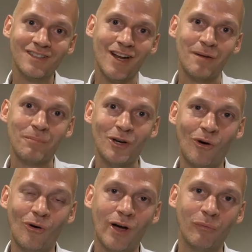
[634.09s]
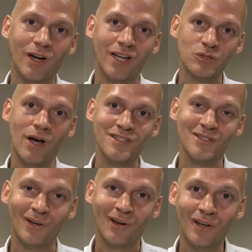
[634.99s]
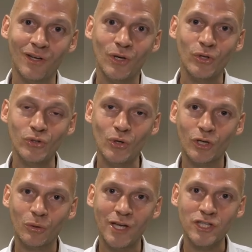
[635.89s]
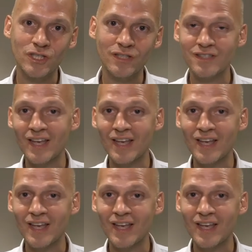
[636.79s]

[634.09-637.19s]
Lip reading: Let me know. I would like to answer your questions.